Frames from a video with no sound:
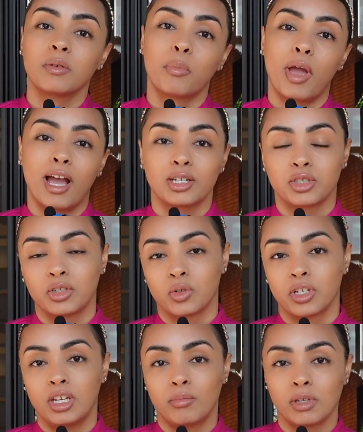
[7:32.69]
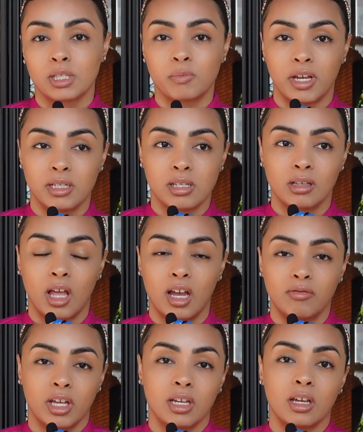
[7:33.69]
the passion or keep the spice
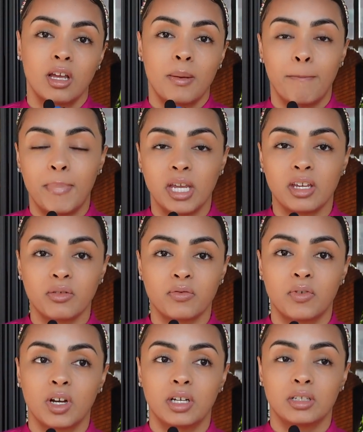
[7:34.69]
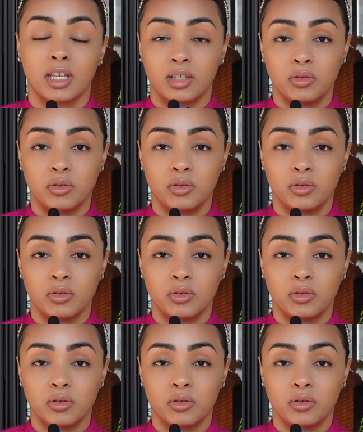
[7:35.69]
alive, like make it fun.